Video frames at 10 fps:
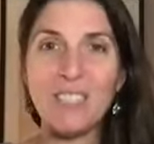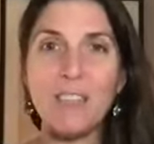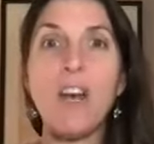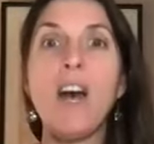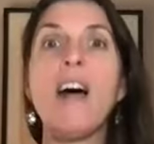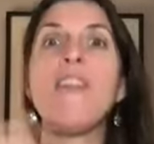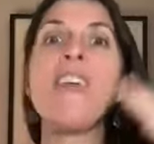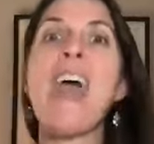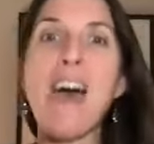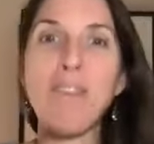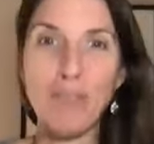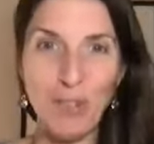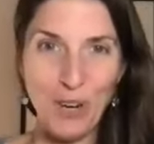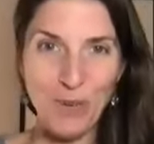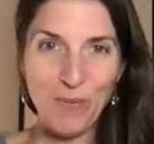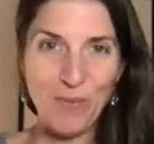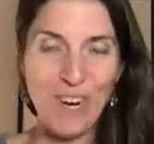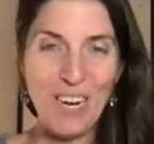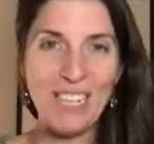of the after, right?